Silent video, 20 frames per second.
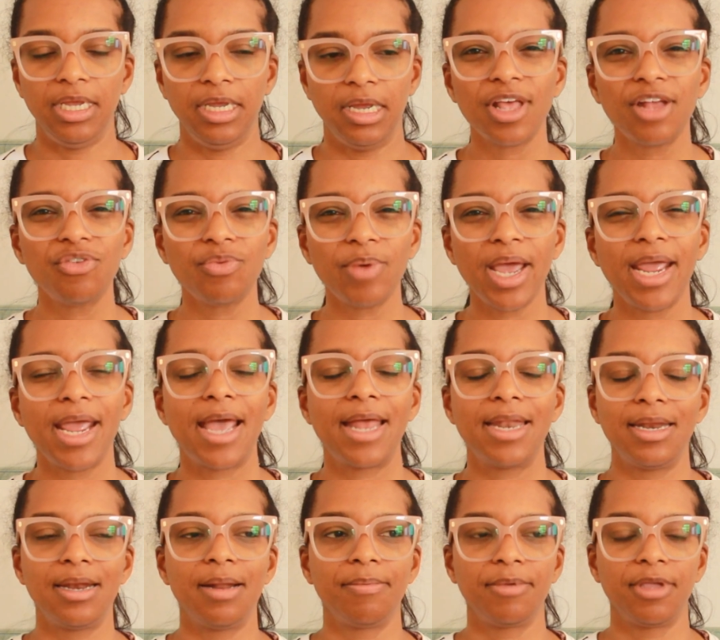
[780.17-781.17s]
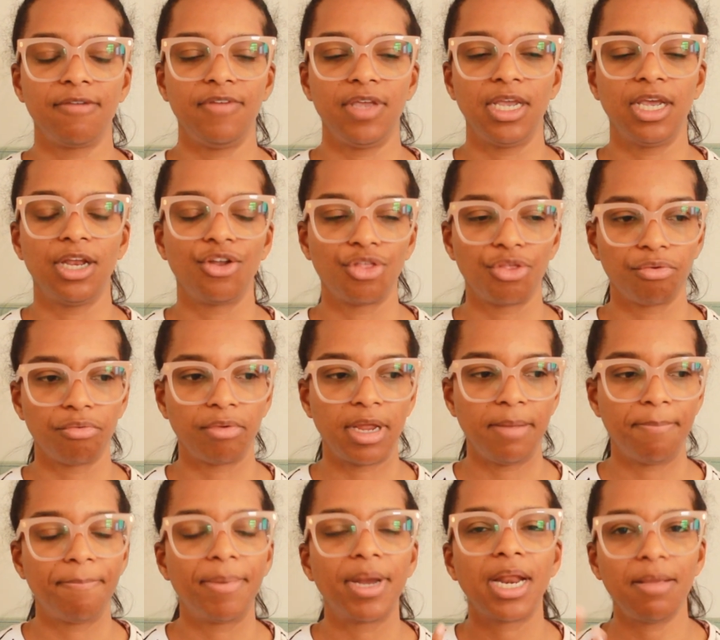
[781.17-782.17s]
That's why I ended up giving it a
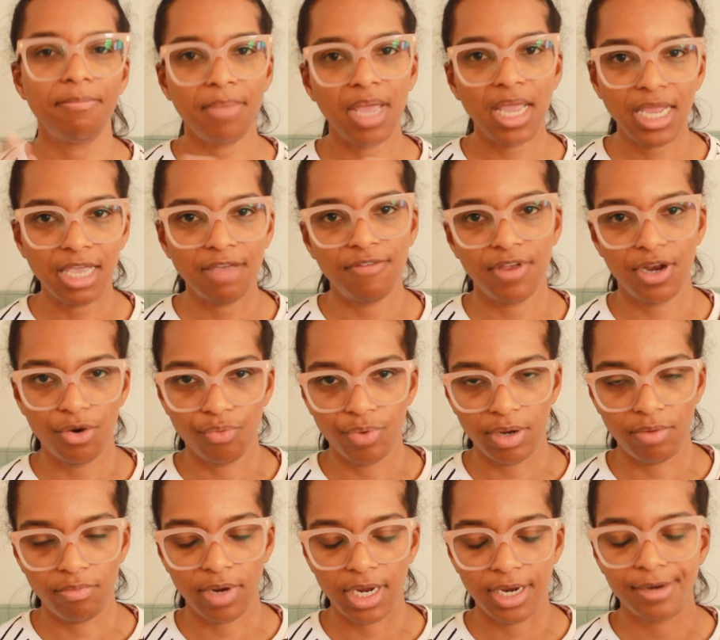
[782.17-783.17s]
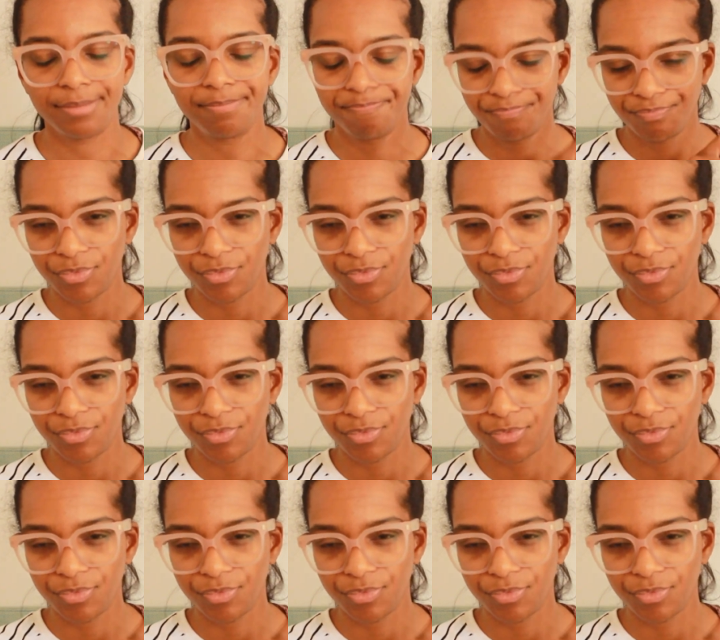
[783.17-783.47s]
3, but I may give it a reread.